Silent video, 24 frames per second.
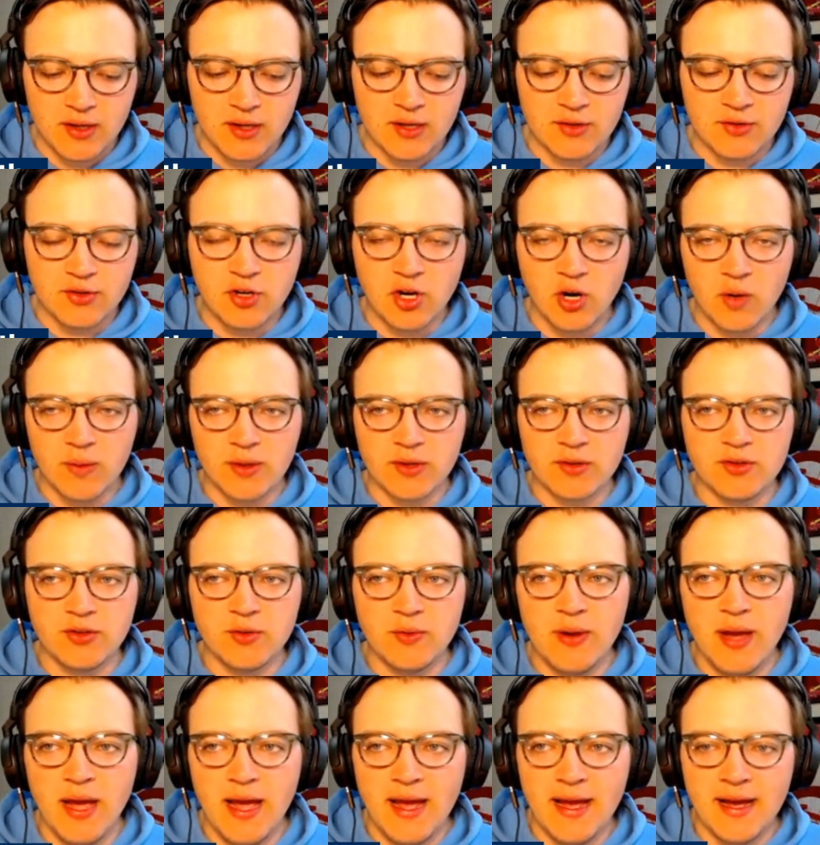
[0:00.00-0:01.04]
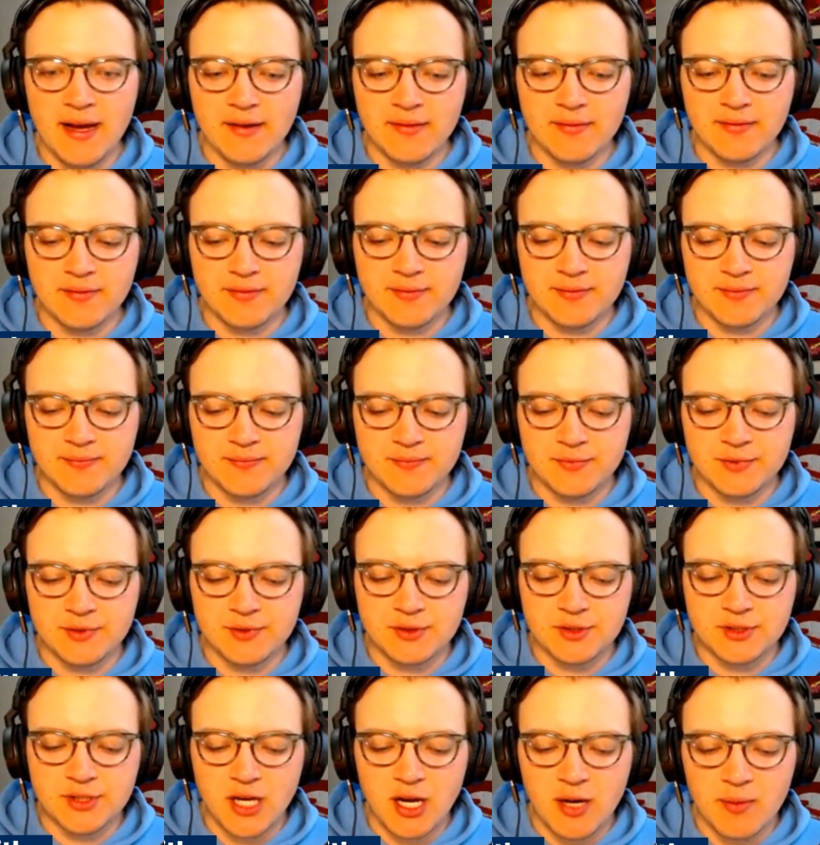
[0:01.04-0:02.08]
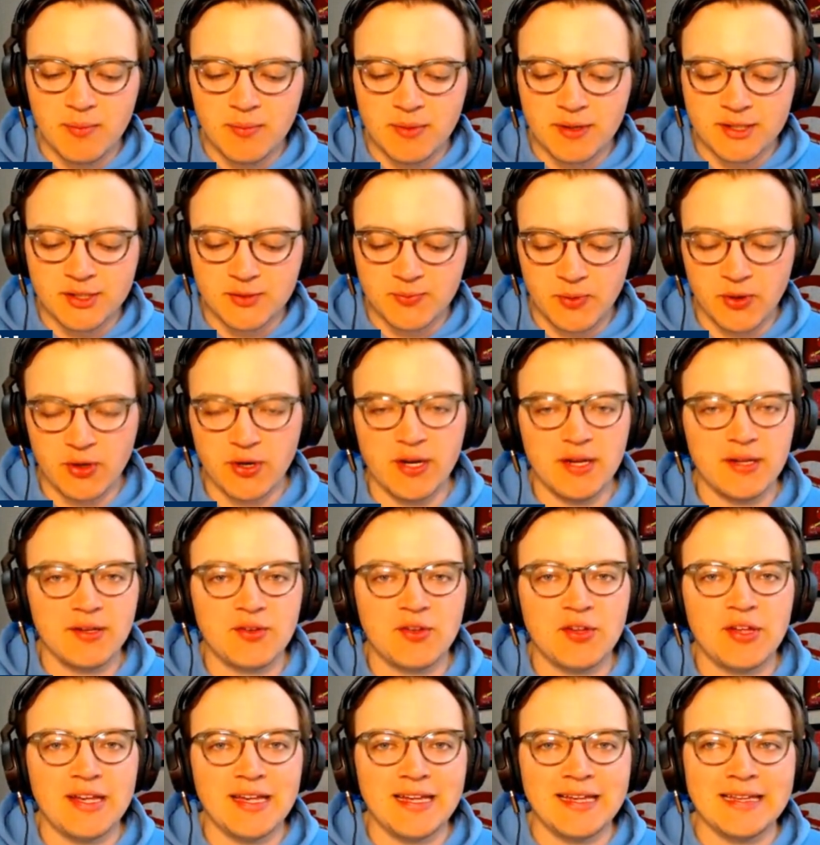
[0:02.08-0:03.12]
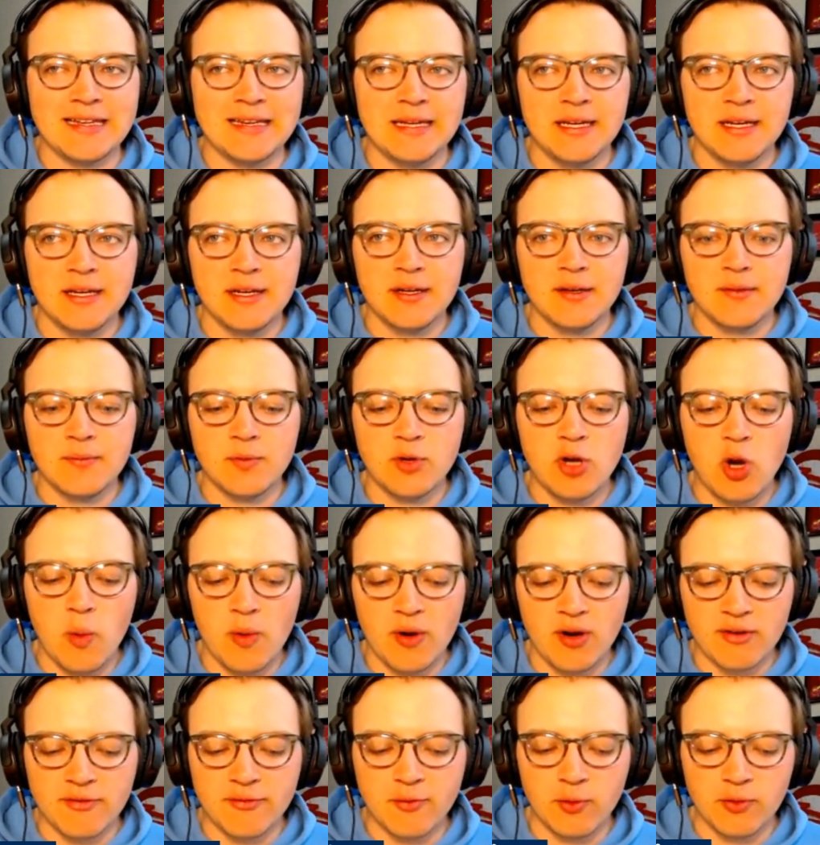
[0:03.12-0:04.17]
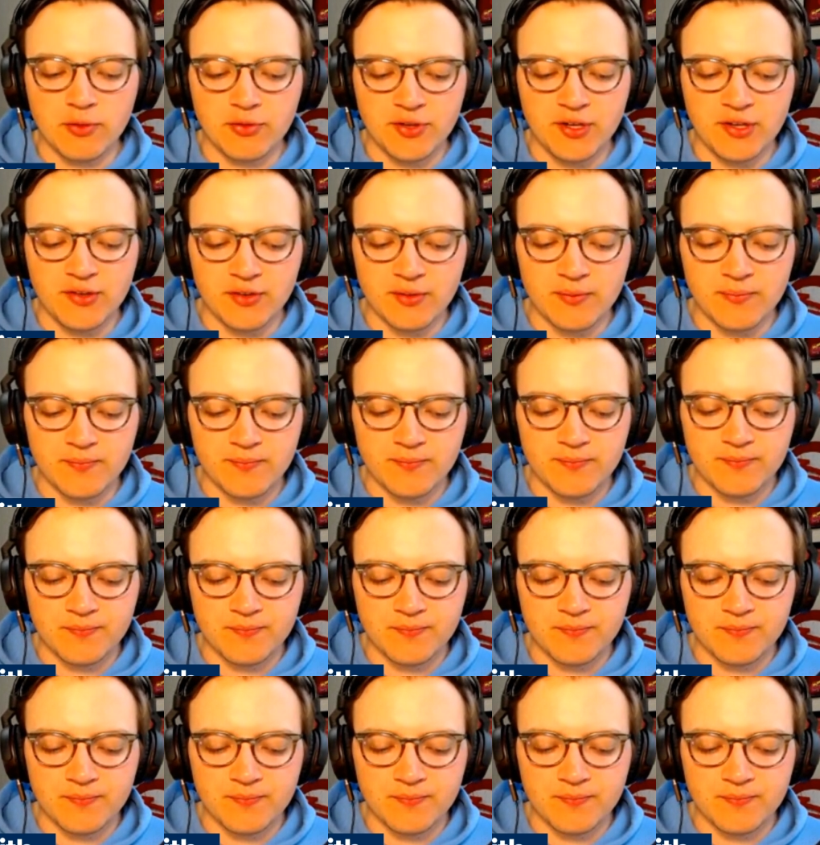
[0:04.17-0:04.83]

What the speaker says: is going to have some experience in going a full season.